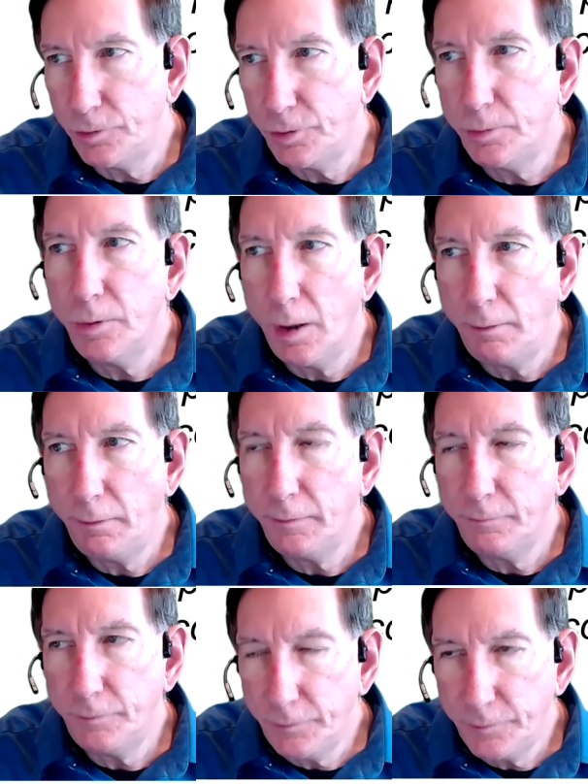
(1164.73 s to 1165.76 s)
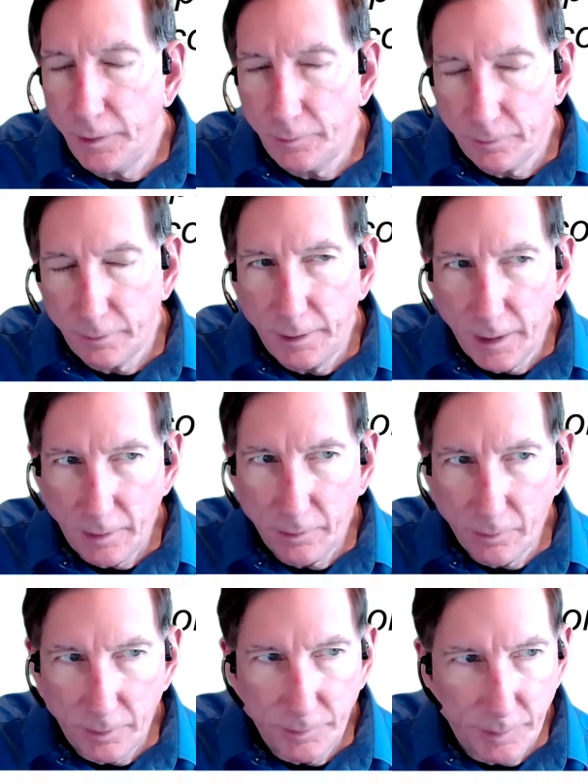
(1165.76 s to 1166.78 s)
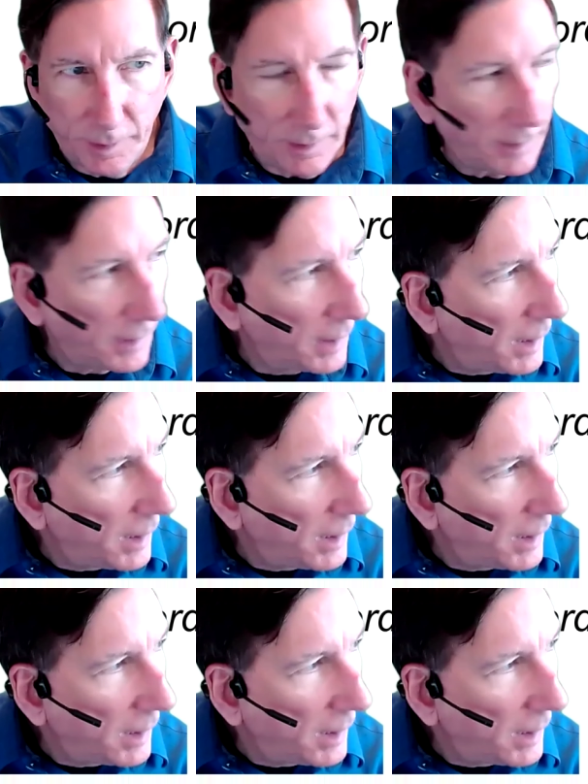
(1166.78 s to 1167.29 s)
253 categories in it.